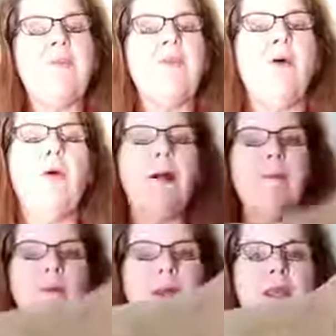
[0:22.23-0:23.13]
so I'm
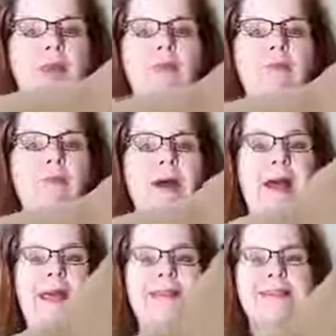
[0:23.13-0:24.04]
going to use my
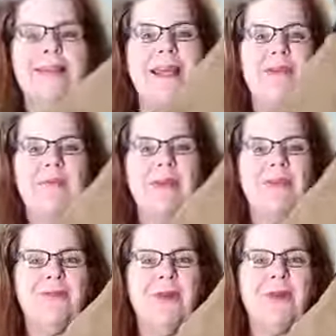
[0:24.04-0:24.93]
second
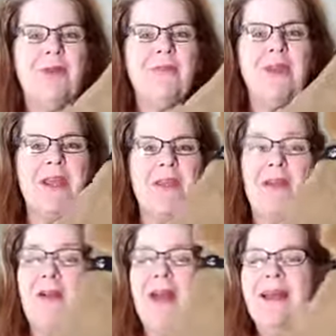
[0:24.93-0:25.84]
best friend over
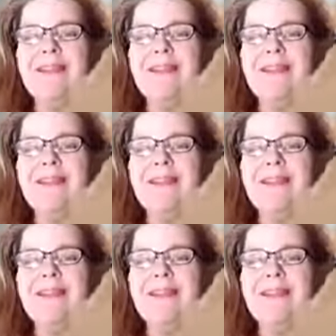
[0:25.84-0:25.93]
here,